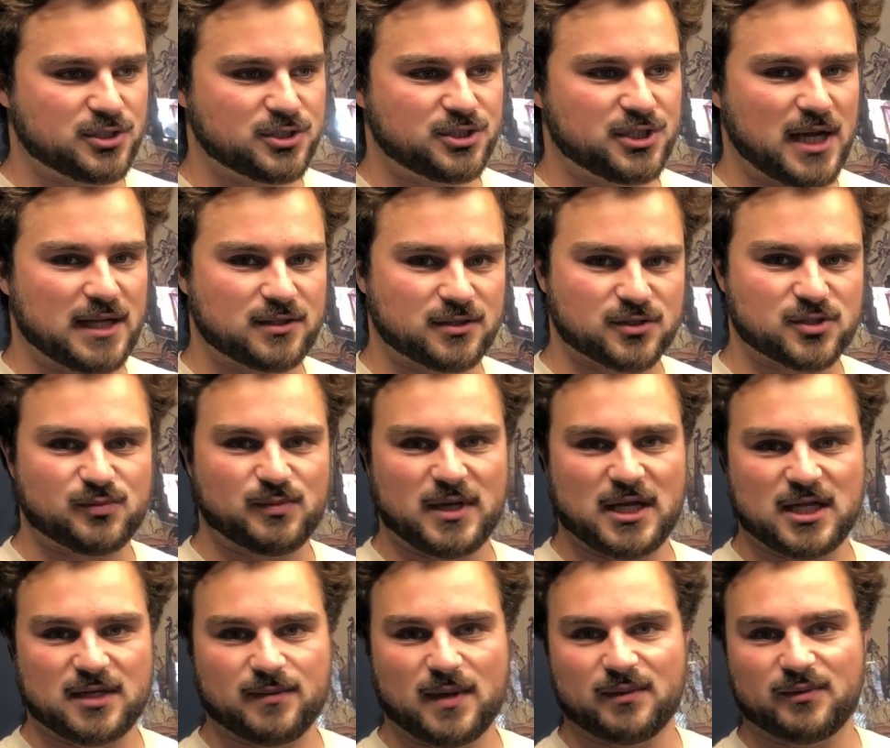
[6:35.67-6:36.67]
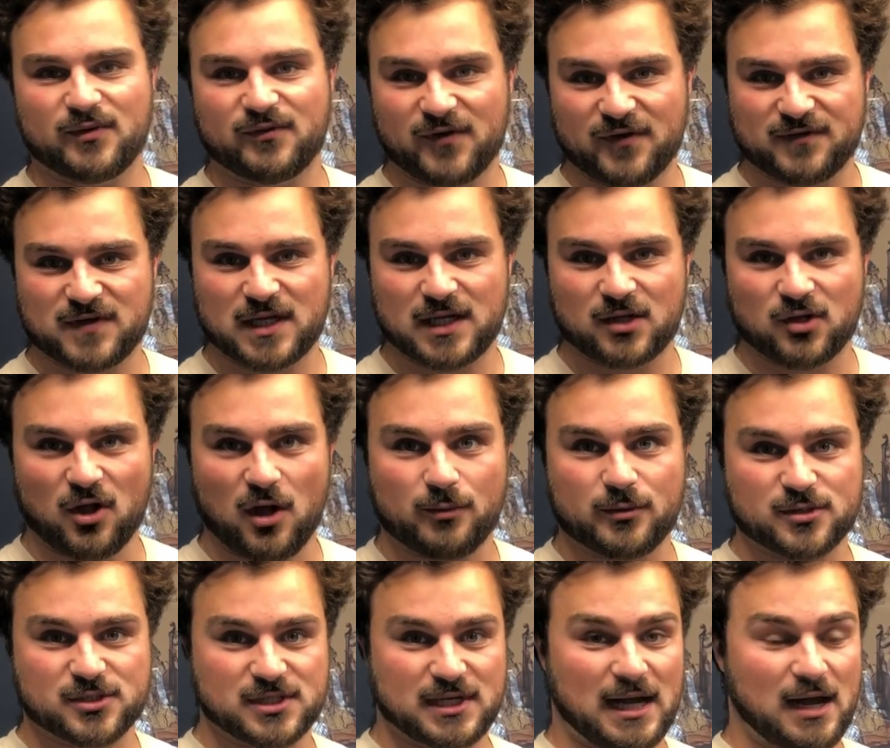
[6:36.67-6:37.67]
gentle speed, maybe 15
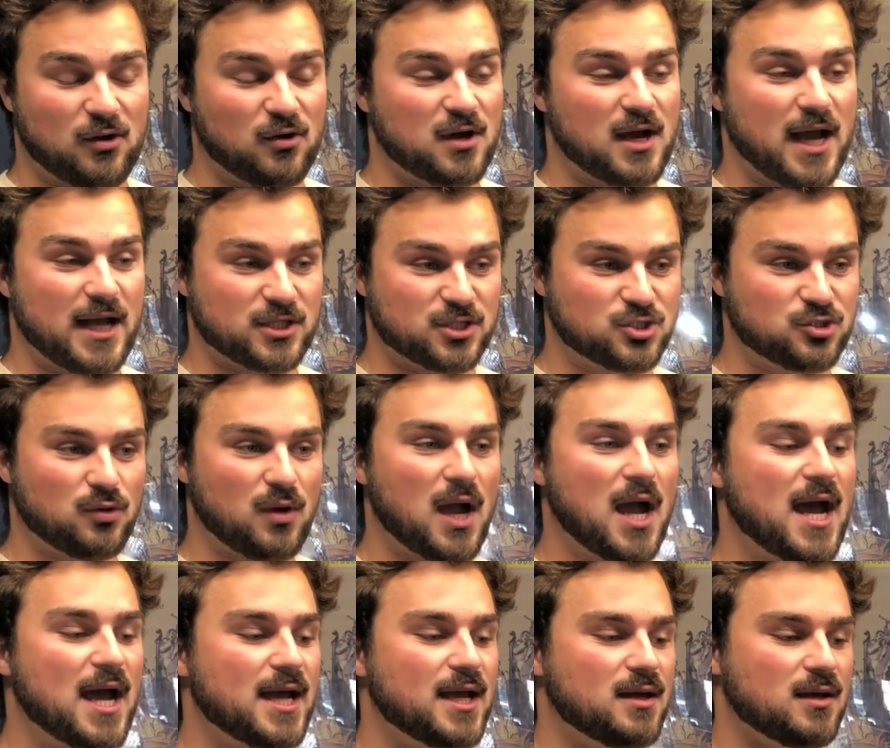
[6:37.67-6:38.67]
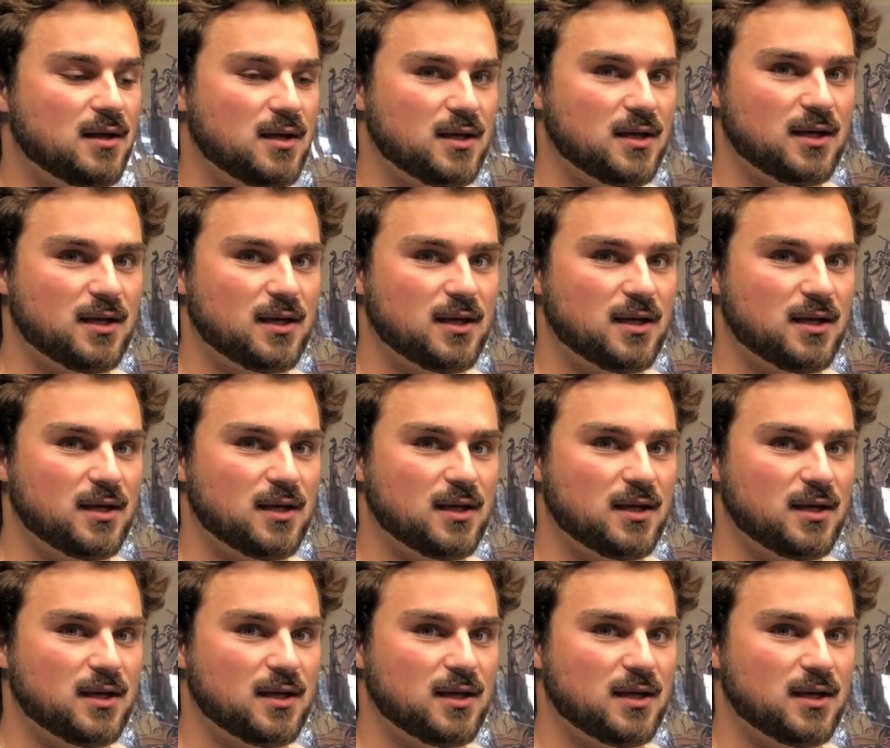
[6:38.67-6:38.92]
kilometers an hour, and try